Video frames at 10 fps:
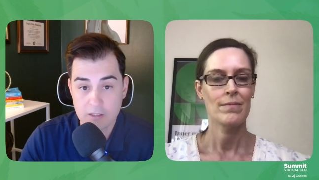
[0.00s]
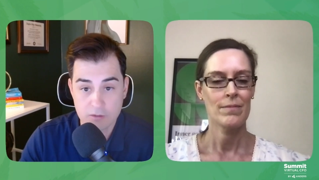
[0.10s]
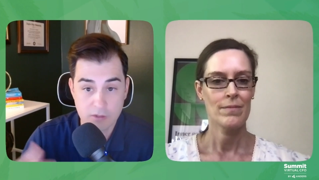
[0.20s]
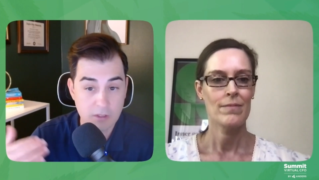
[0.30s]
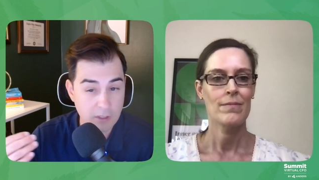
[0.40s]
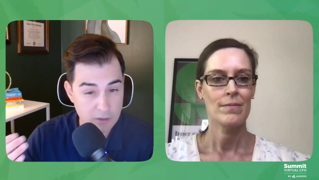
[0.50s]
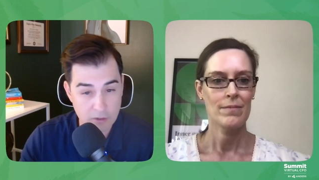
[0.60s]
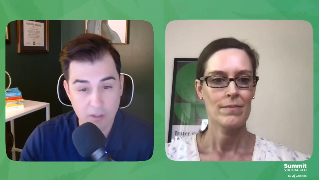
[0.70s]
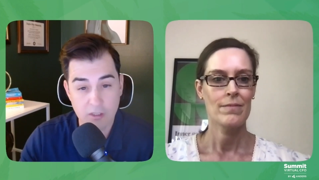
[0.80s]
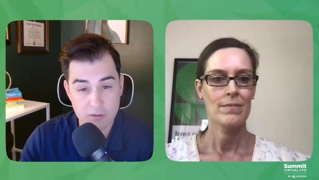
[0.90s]
Speaker 1: Is
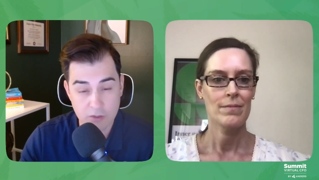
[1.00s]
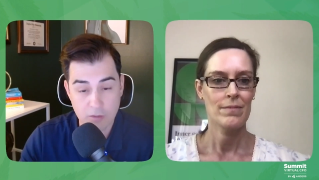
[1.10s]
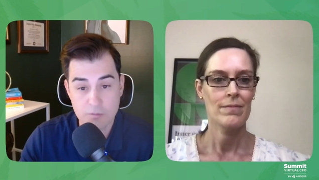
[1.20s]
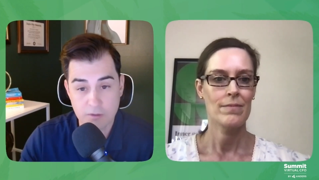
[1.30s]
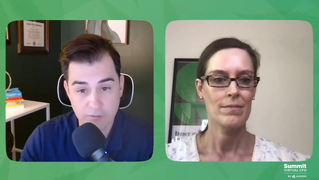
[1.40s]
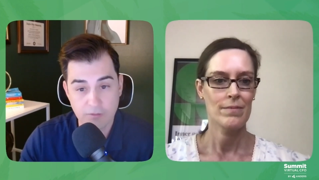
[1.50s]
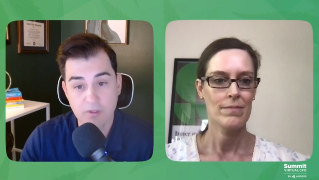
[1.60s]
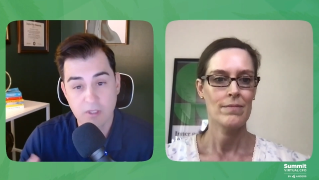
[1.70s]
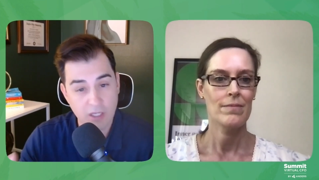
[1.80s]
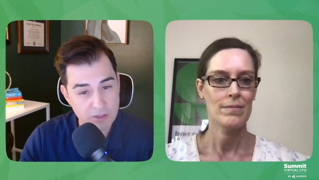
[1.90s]
in in terms of
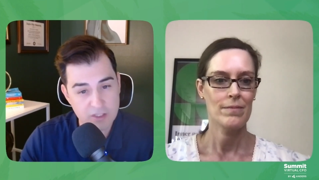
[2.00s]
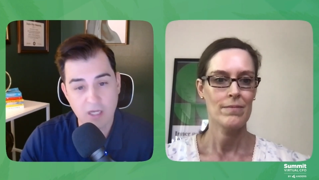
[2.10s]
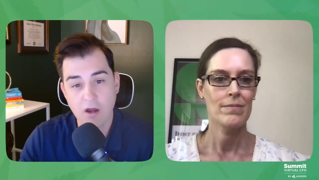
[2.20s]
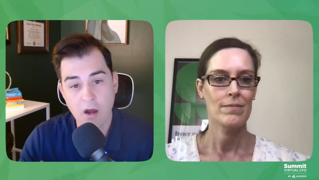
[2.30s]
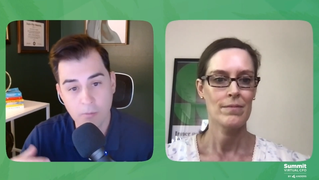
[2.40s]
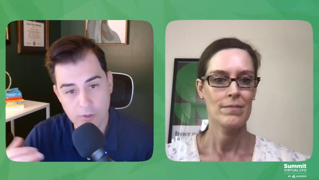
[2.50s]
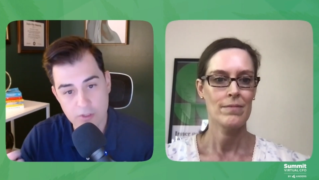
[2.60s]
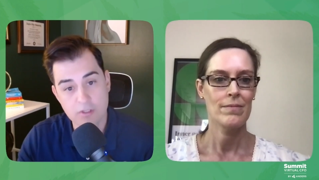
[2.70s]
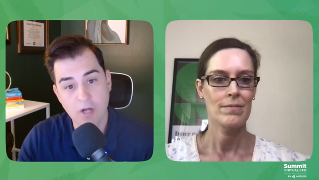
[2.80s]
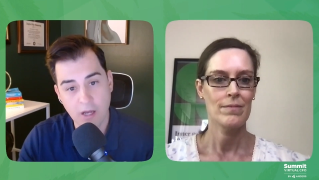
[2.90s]
interstate
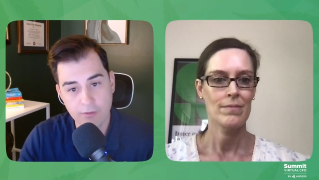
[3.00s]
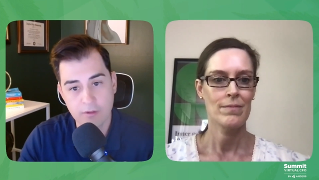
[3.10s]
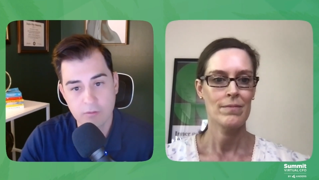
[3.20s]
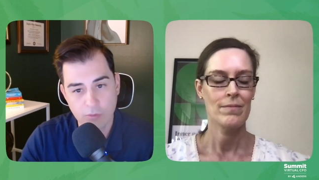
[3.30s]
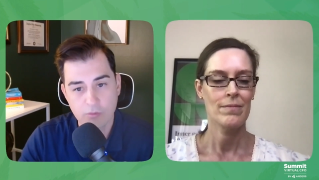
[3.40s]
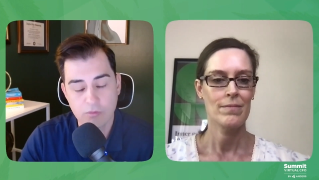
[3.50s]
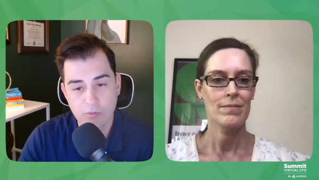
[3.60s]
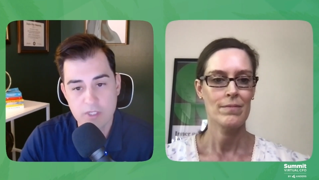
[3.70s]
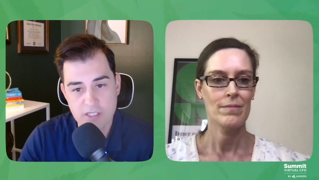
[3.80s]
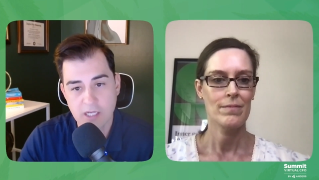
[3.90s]
commerce or how the
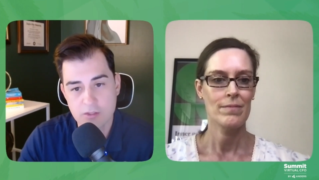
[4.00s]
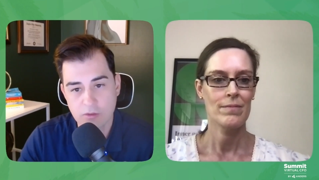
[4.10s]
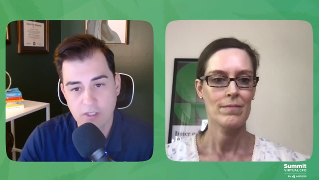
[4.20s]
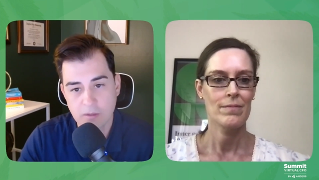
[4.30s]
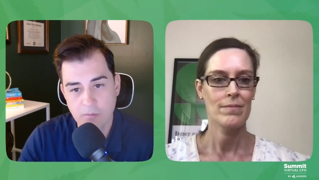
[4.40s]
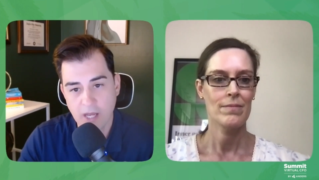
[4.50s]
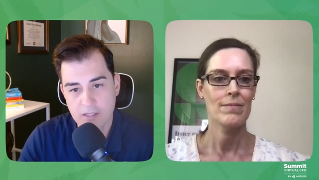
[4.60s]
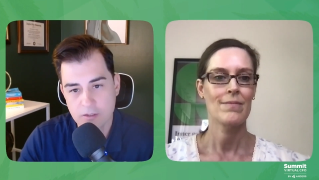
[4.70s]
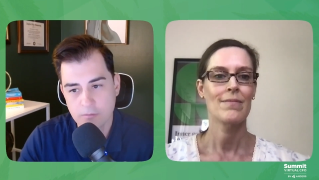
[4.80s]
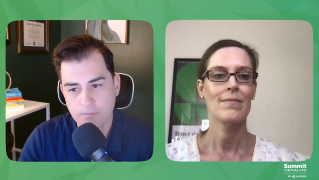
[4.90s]
reschedule could
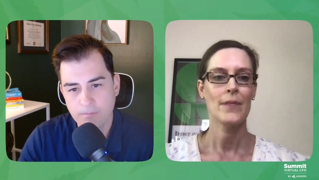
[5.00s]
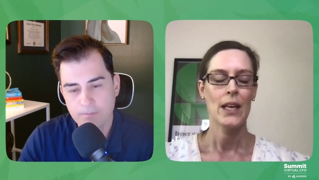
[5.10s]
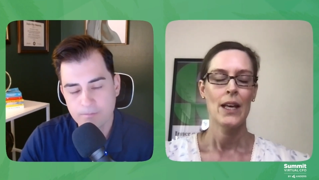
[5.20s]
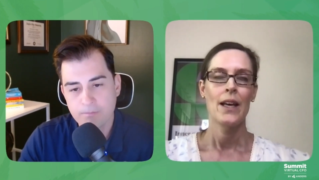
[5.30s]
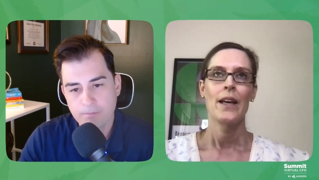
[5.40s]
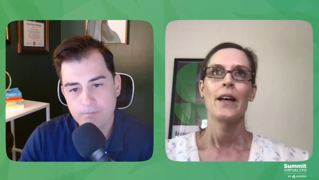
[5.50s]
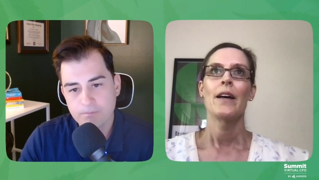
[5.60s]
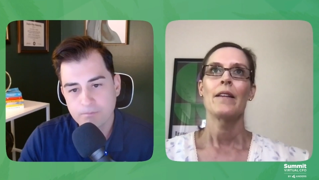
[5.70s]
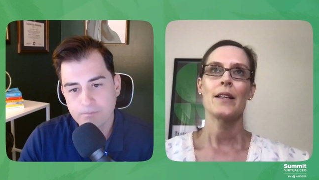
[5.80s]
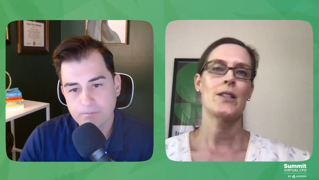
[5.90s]
impact you?
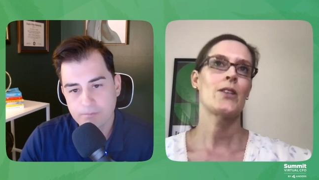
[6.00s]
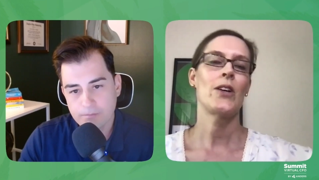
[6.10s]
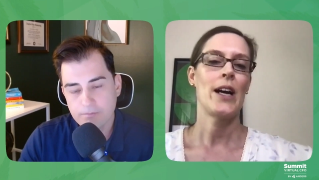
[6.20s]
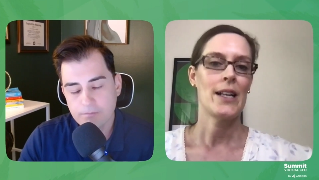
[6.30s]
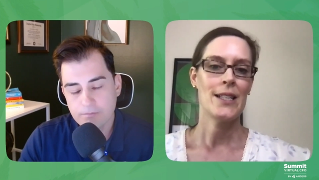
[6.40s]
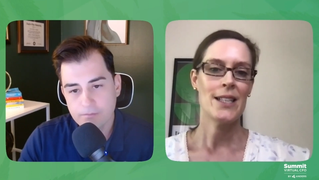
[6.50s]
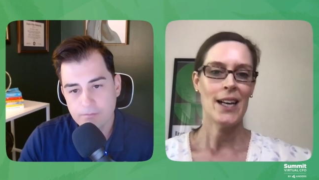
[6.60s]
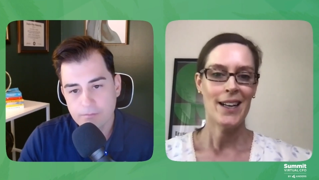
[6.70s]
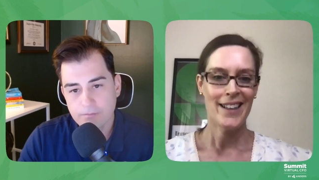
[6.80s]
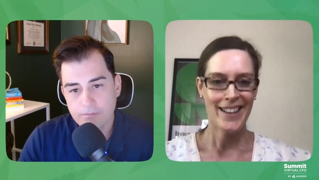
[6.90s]
Speaker 2: That's correct.
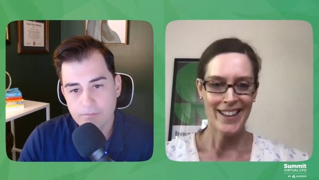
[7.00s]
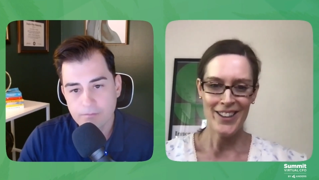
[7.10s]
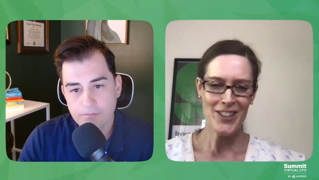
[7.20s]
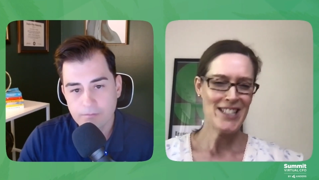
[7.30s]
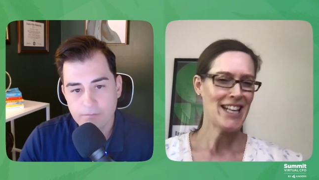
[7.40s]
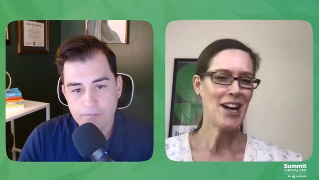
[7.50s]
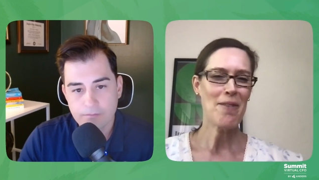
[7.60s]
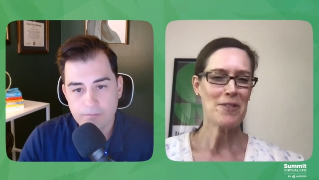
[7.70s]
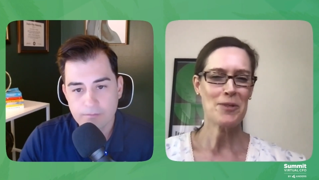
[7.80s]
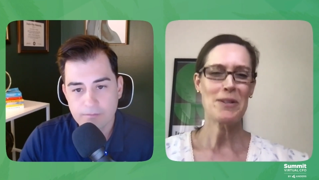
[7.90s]
Uh, interstate
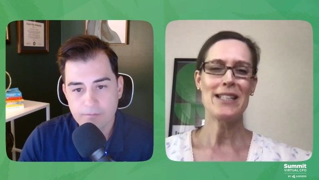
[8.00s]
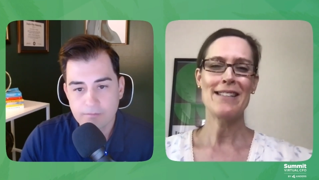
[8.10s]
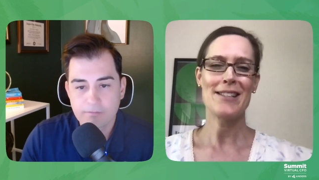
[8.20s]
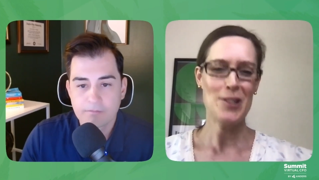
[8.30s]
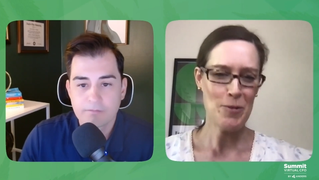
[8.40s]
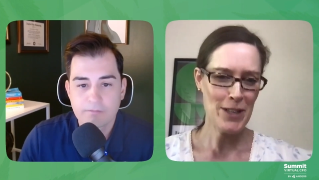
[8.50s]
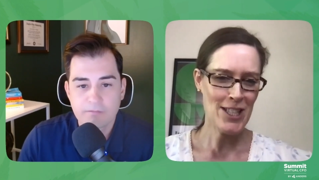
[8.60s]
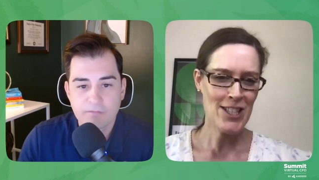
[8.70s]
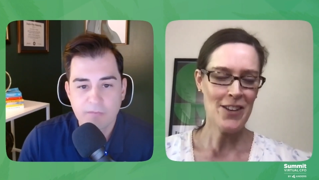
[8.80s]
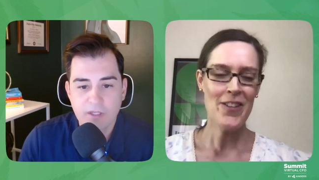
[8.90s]
commerce wouldn't so
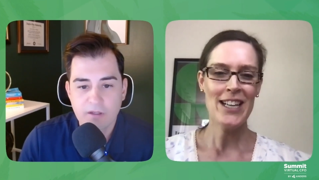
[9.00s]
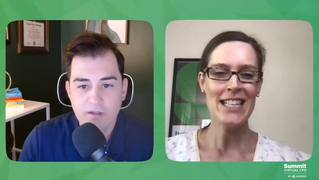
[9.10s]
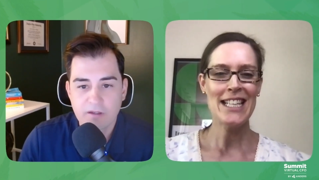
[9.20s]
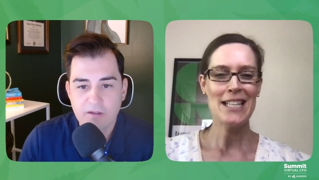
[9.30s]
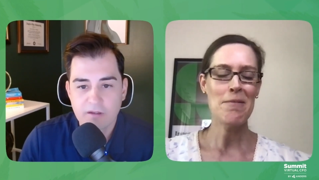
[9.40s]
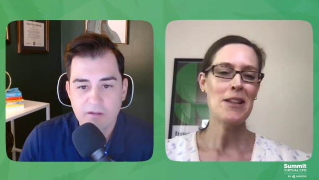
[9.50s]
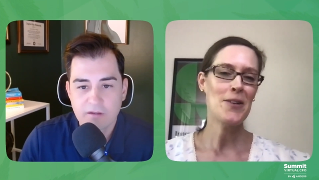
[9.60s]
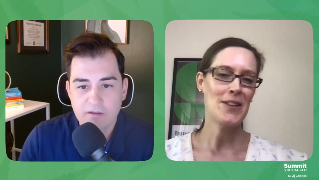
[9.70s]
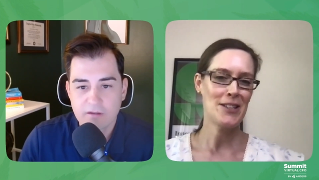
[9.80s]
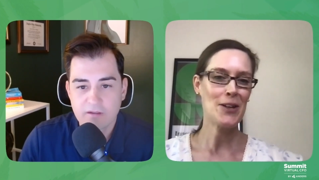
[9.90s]
much affect us. I mean, there
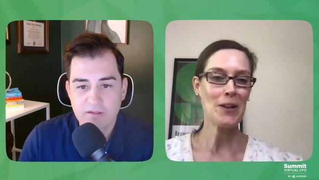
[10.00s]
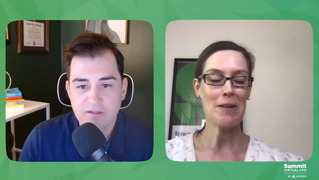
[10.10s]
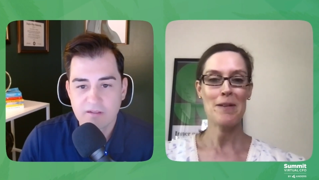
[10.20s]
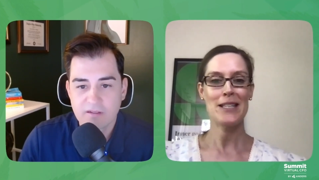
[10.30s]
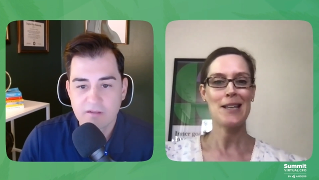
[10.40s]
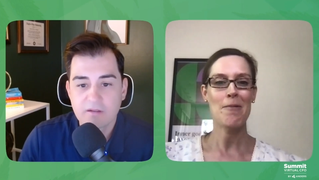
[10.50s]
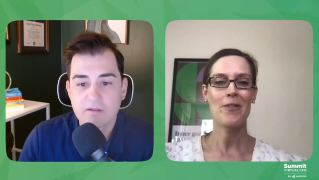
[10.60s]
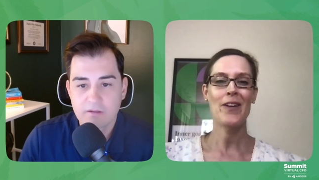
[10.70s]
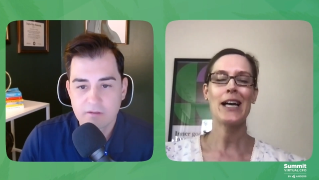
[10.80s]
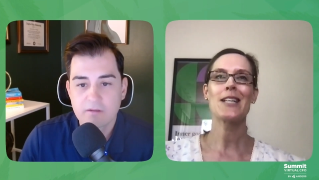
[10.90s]
would certainly be some
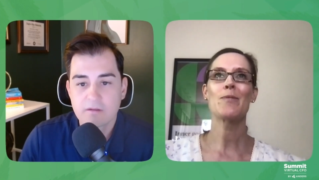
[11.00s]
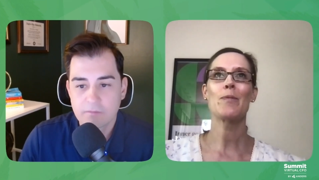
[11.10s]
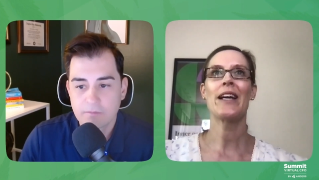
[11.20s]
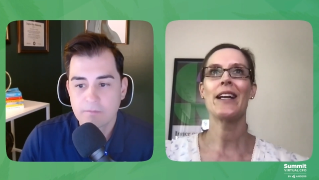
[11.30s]
effect, but